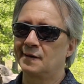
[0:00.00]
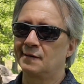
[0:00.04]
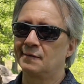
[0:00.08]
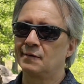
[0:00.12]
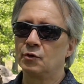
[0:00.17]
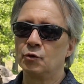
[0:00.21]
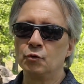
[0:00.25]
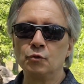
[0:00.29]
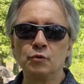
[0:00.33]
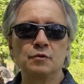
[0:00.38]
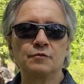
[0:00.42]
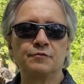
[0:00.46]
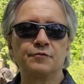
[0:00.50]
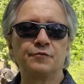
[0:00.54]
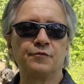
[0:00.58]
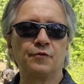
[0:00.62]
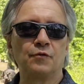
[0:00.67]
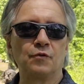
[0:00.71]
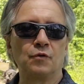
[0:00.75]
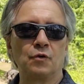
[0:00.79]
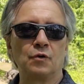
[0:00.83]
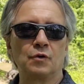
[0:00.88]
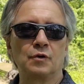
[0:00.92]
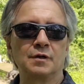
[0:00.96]
look
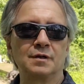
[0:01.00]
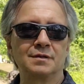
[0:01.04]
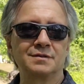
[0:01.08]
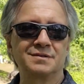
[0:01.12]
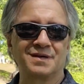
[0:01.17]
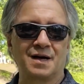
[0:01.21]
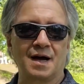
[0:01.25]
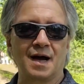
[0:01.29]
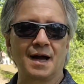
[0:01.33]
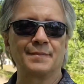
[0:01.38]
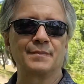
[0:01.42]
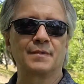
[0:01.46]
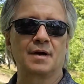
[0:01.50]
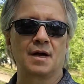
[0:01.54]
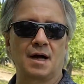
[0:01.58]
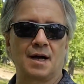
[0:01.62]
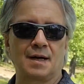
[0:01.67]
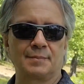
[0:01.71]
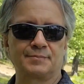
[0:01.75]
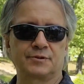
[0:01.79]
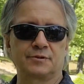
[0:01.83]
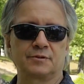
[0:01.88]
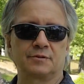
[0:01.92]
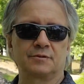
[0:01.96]
for time
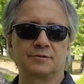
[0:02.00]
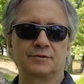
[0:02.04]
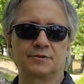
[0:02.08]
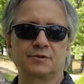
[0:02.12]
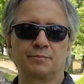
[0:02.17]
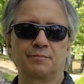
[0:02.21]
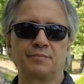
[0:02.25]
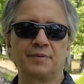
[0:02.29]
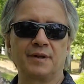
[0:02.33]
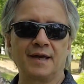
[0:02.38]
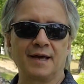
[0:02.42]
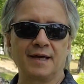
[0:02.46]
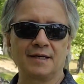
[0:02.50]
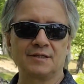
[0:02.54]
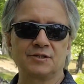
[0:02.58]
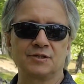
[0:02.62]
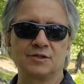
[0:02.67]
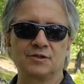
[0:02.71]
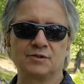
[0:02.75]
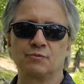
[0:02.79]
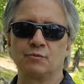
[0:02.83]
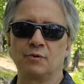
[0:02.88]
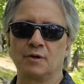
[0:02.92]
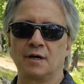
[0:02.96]
capsules,
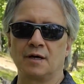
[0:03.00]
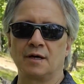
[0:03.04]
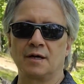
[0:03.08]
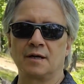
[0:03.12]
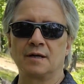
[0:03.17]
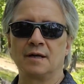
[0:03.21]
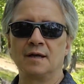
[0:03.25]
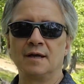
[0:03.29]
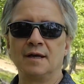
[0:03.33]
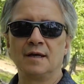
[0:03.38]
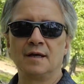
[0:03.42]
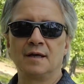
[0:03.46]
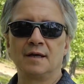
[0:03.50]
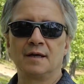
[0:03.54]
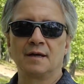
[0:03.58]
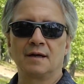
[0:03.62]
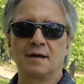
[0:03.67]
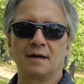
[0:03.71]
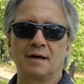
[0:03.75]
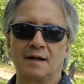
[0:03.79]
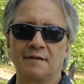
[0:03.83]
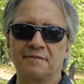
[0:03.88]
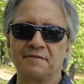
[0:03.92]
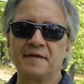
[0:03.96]
places where
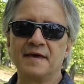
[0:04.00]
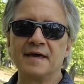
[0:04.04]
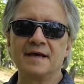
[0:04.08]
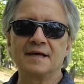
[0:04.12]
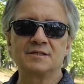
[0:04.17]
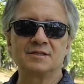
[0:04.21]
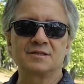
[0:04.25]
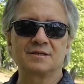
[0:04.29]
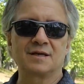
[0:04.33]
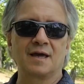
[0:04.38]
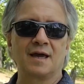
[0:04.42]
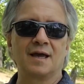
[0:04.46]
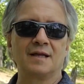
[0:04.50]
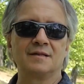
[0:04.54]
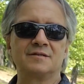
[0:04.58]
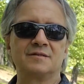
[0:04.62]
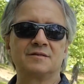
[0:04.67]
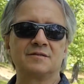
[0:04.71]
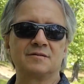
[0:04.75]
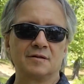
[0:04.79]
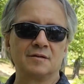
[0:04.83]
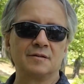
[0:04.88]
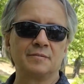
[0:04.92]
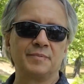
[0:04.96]
things can
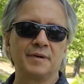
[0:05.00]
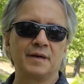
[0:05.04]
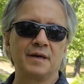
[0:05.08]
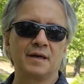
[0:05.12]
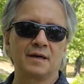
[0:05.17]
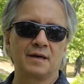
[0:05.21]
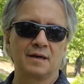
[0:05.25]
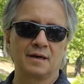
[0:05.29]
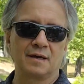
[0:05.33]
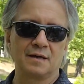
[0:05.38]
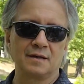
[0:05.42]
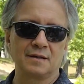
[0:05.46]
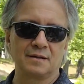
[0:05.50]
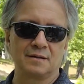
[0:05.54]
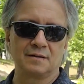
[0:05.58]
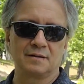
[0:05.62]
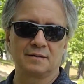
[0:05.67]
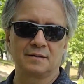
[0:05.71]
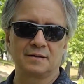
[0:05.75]
still be hidden.